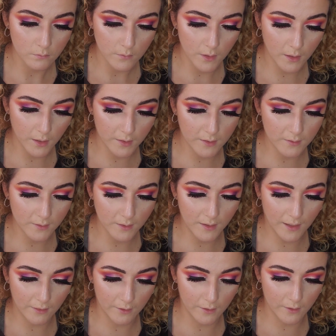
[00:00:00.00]
I got these
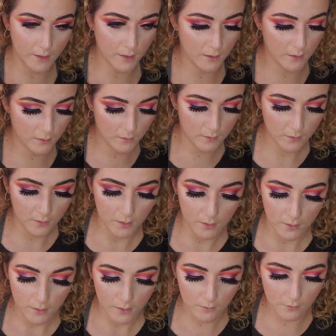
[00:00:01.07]
together in a
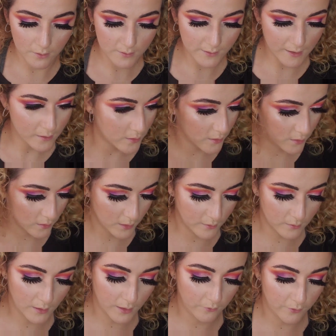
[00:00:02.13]
little set
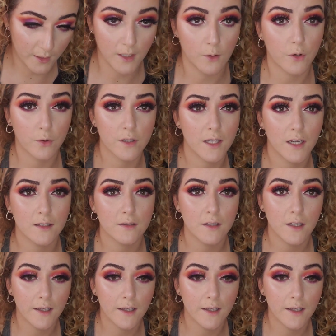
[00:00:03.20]
and I find they work really nicely